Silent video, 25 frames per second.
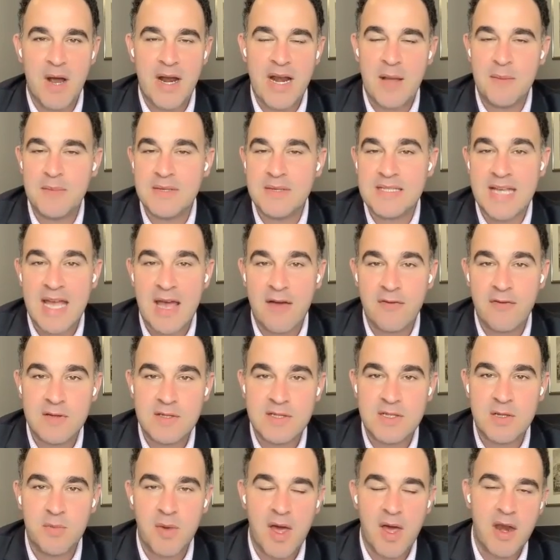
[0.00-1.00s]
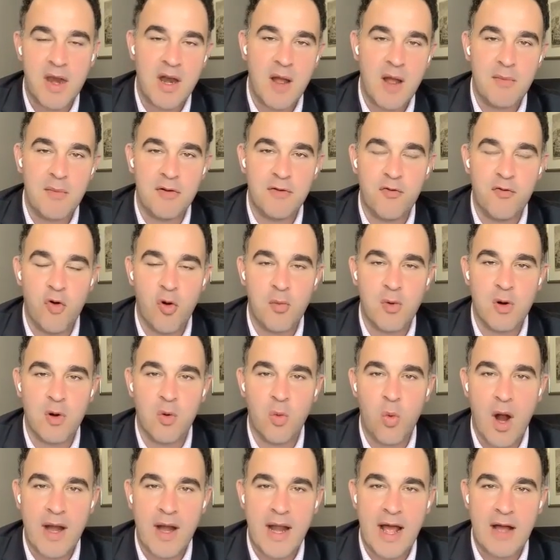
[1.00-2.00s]
My name is Kevin Sabet, and I'm a
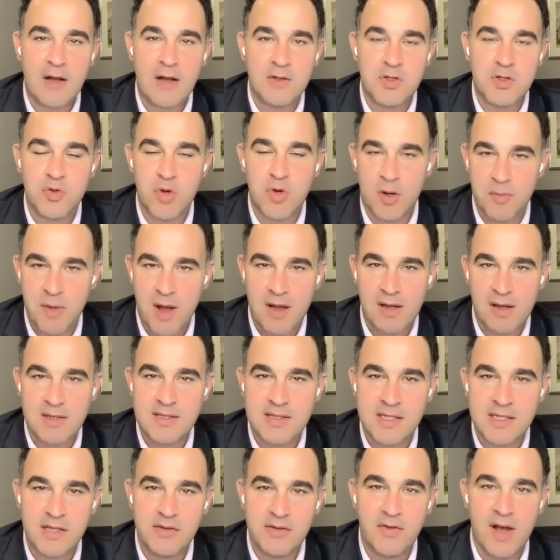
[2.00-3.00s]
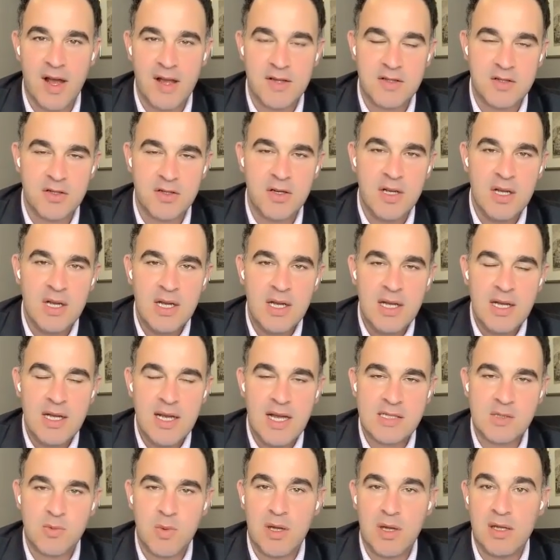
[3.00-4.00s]
former White House drug policy advisor,
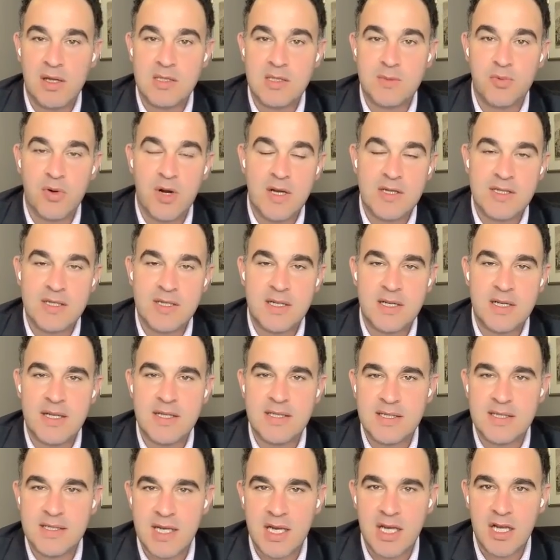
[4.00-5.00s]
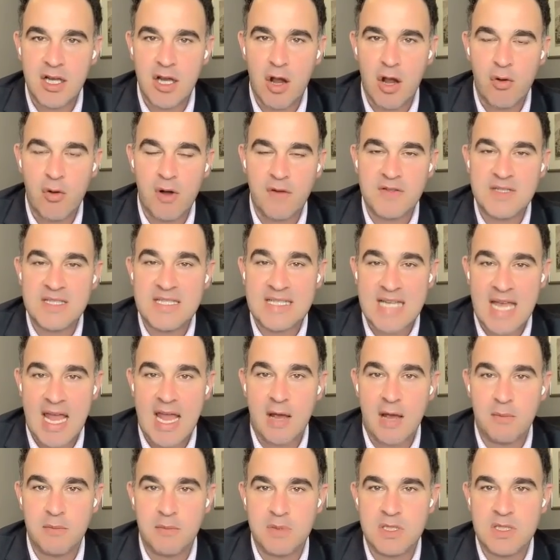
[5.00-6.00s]
as well as president and CEO of
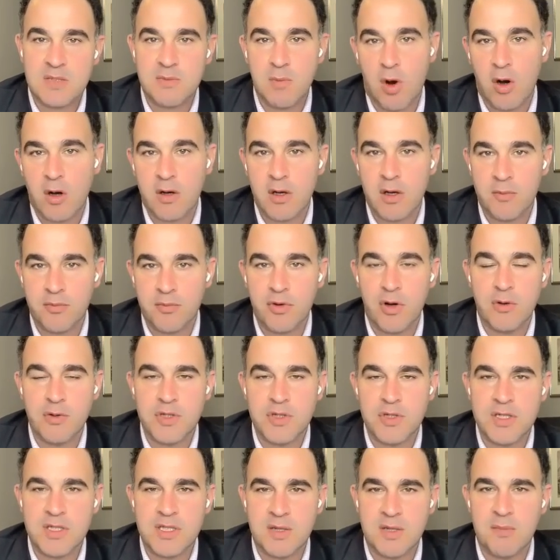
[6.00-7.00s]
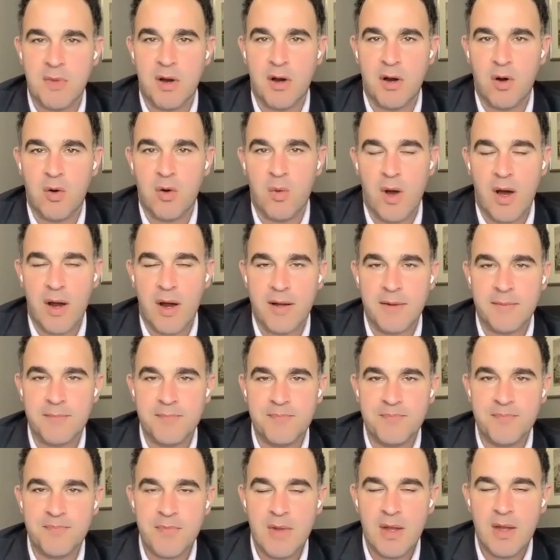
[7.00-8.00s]
SAM, Smart Approaches to Marijuana.
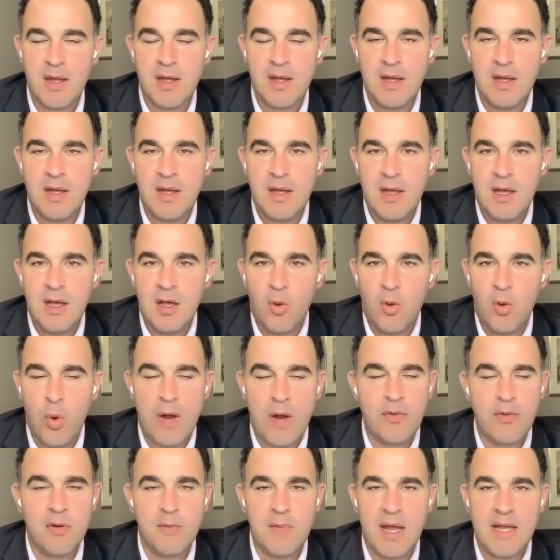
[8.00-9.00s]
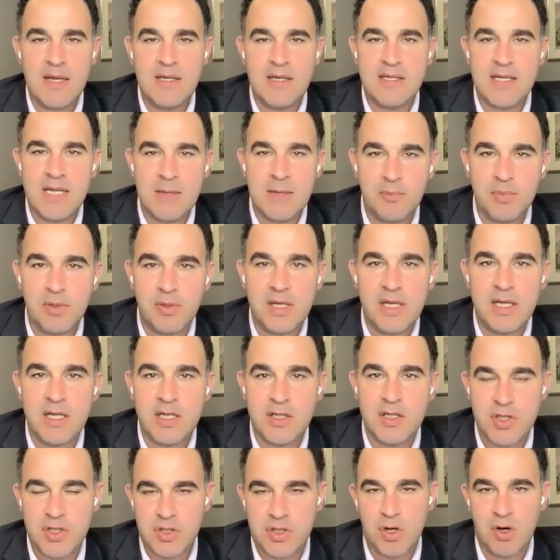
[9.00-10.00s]
We remain deeply
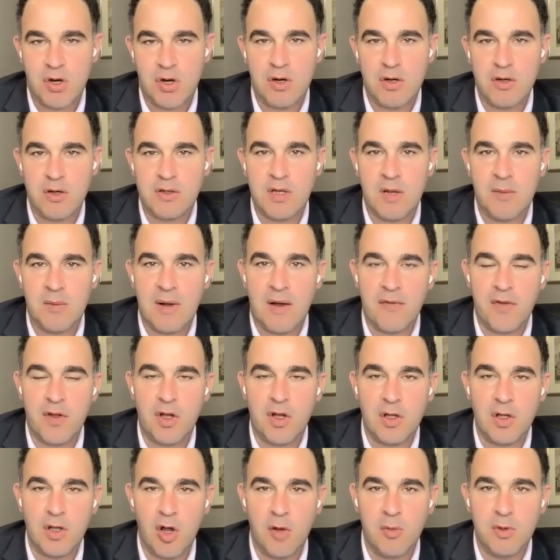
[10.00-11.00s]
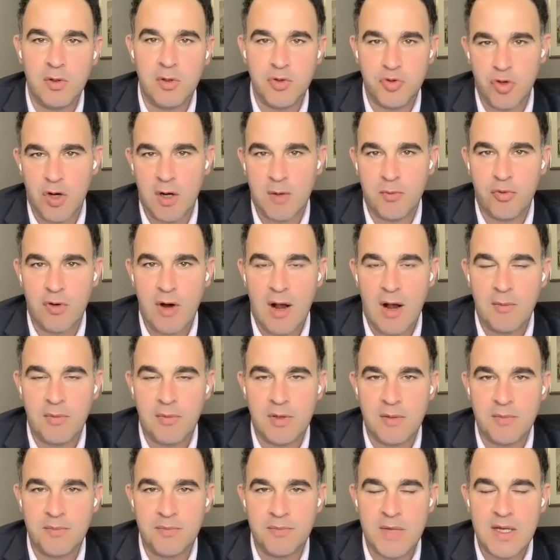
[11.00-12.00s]
concerned about the global drug
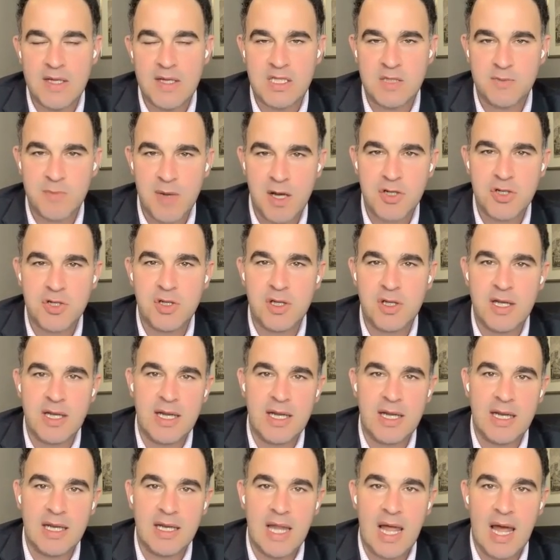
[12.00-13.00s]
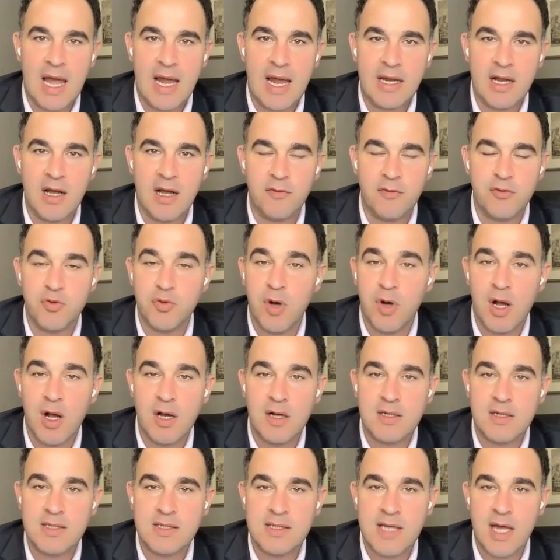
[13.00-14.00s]
problem, especially in light of
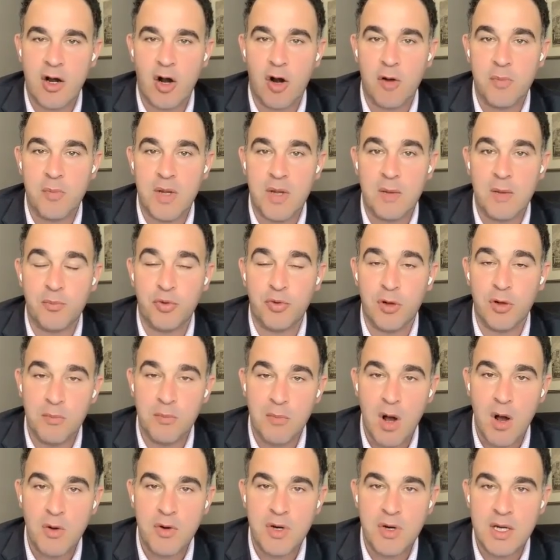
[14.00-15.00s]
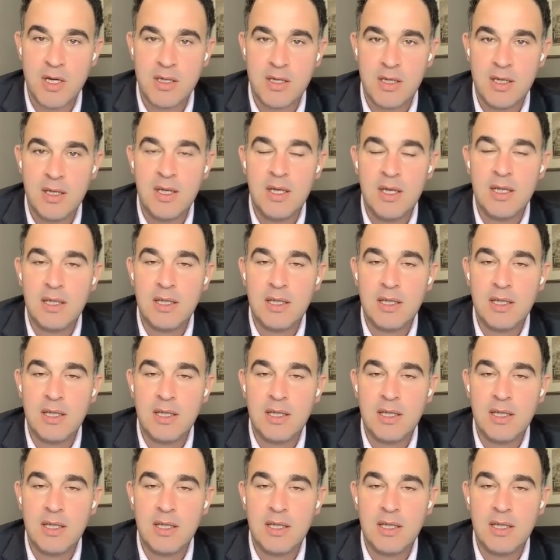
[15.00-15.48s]
drugs that are being promoted,